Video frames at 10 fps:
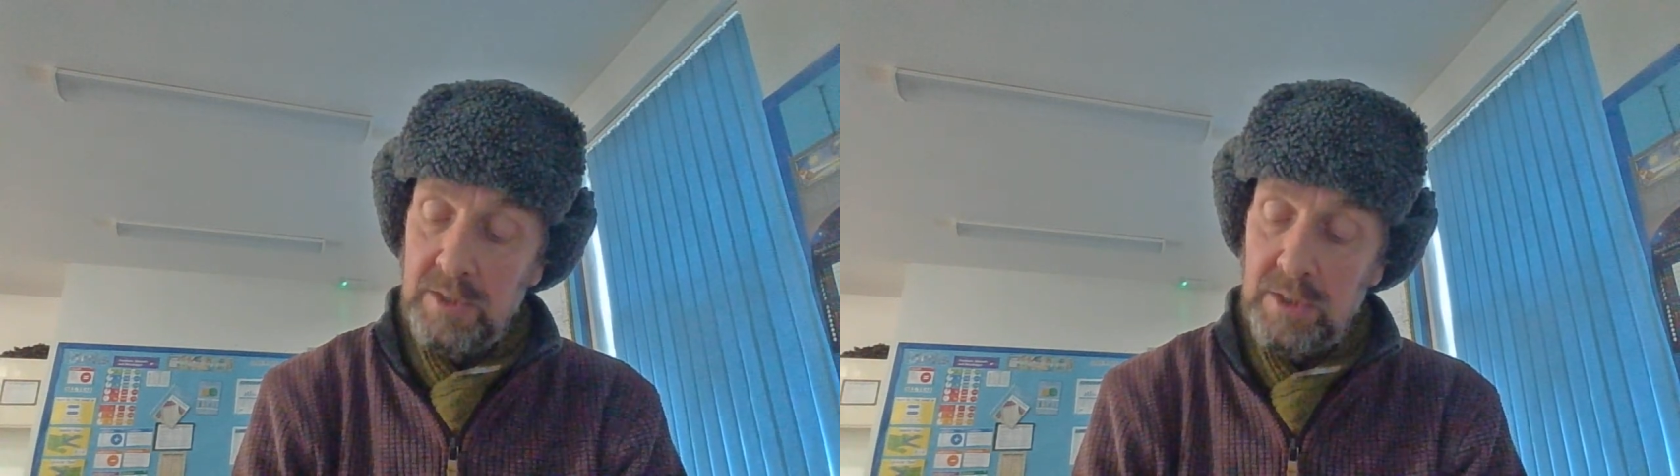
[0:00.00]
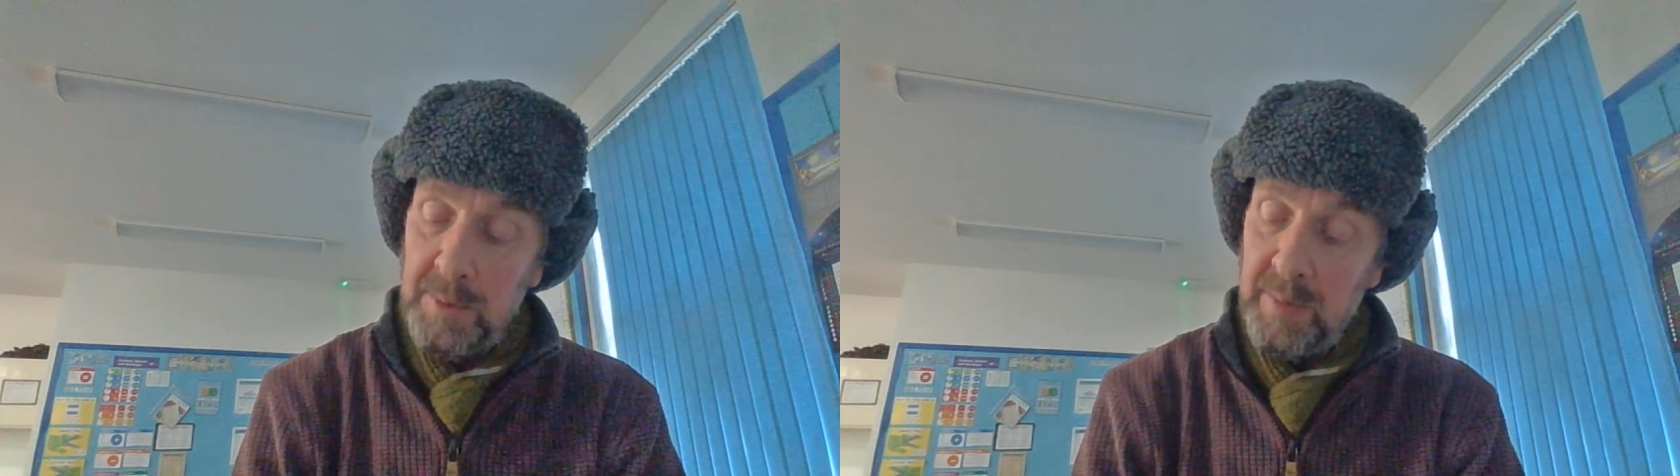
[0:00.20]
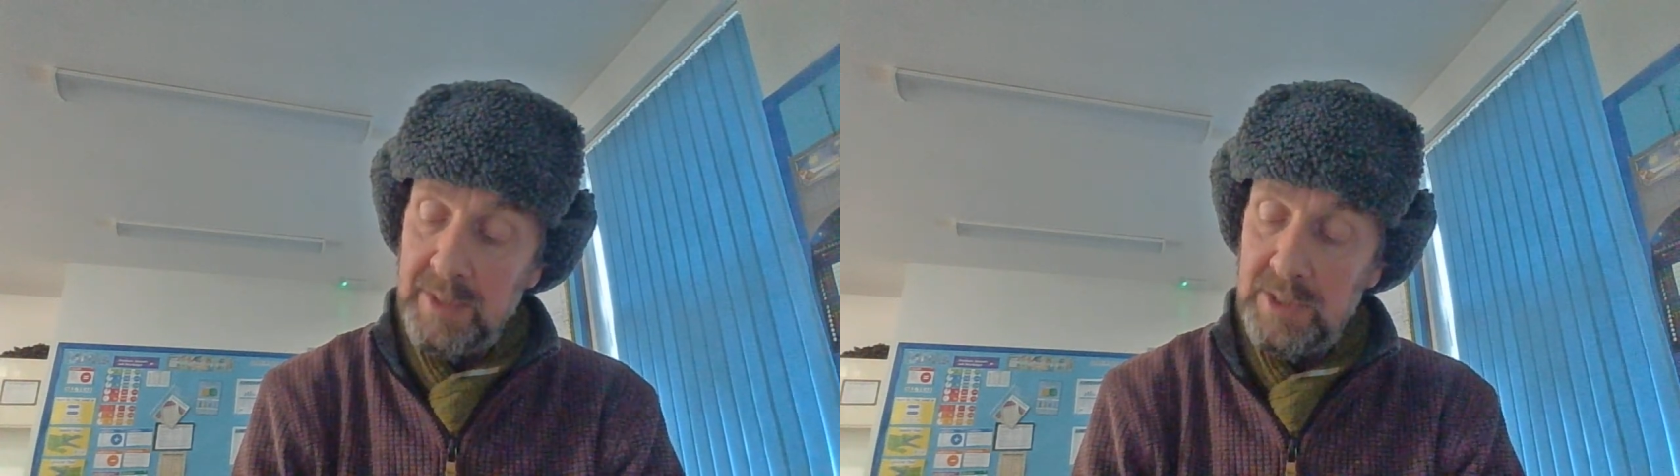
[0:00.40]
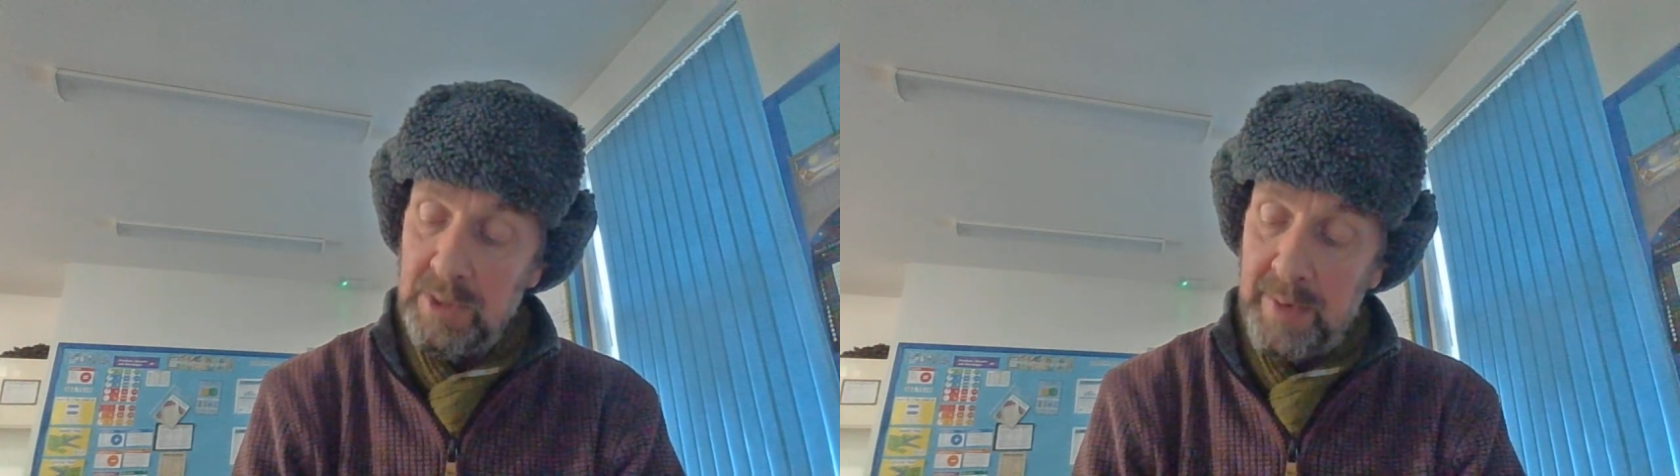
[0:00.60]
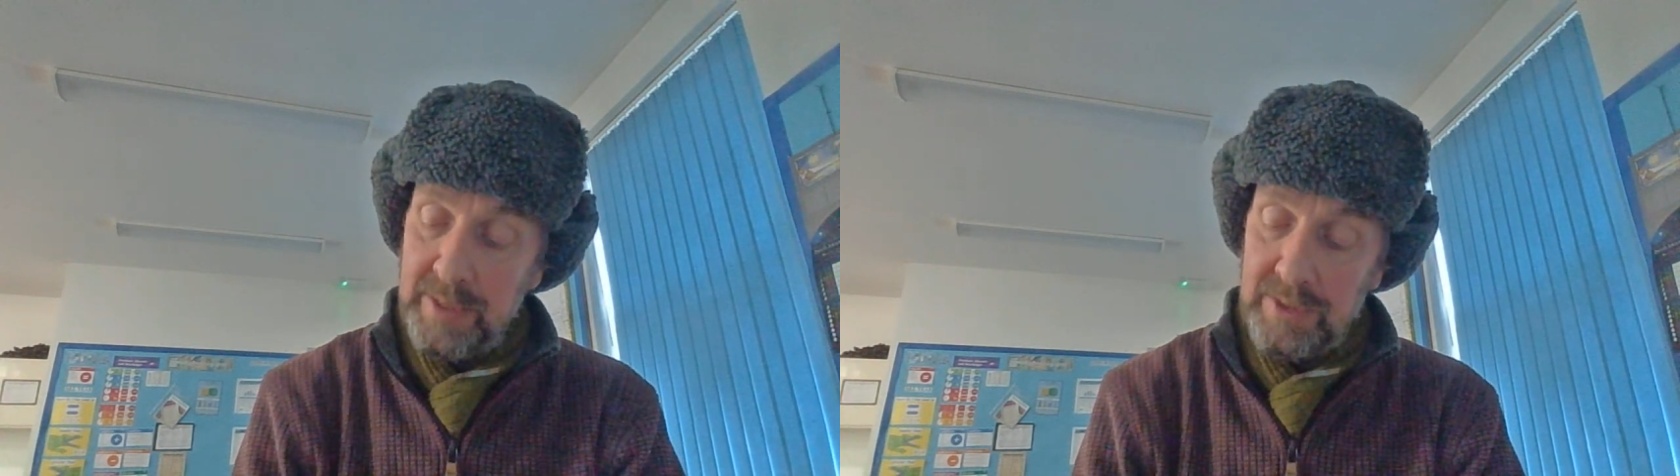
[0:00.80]
So we went
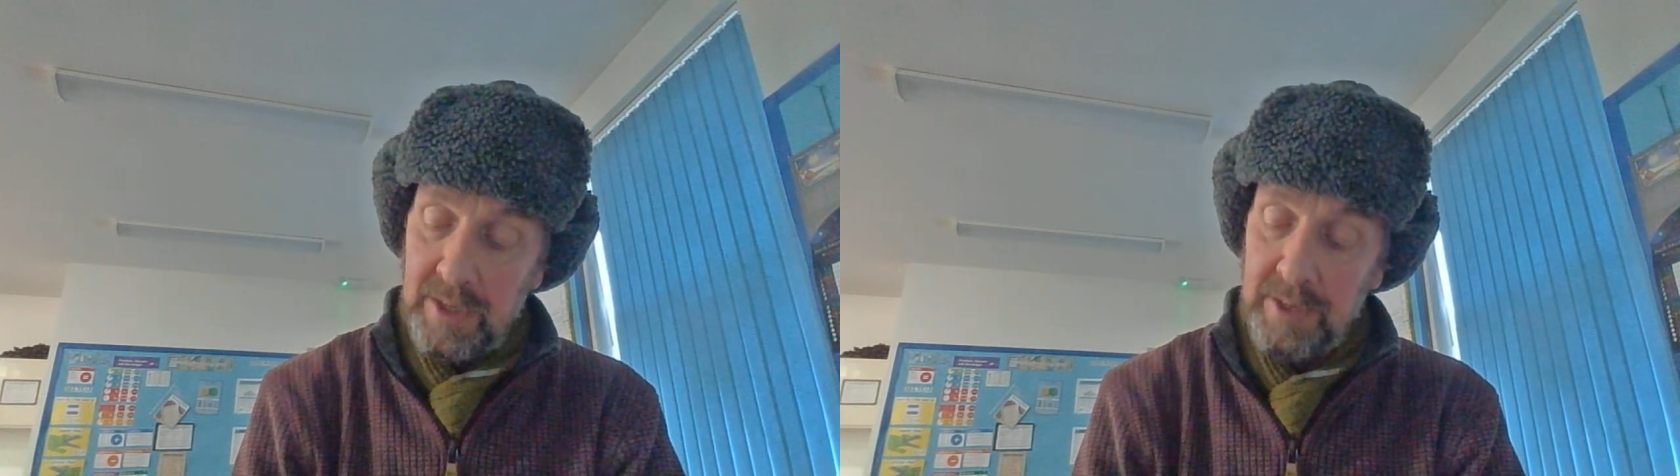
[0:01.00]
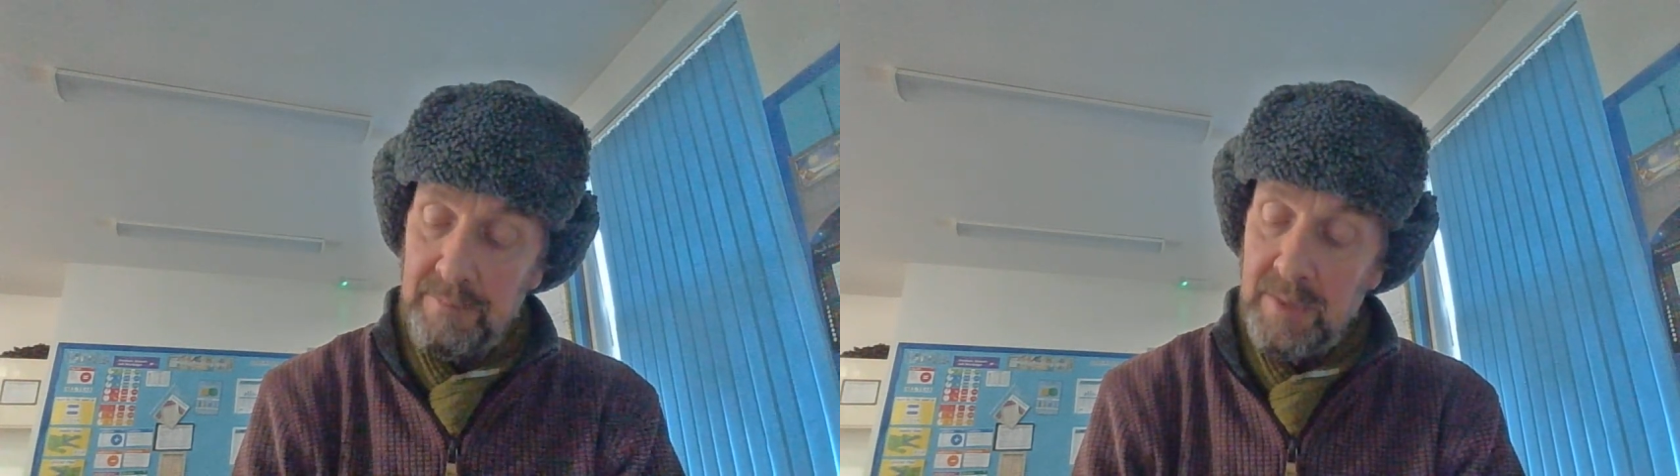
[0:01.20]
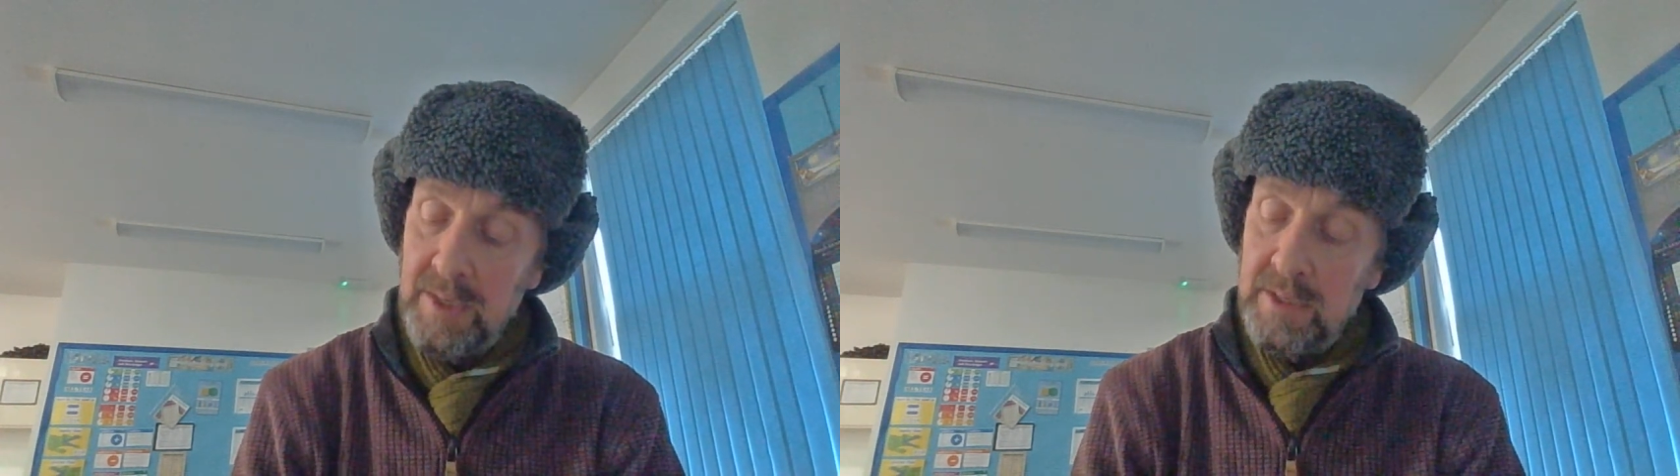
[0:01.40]
into exile,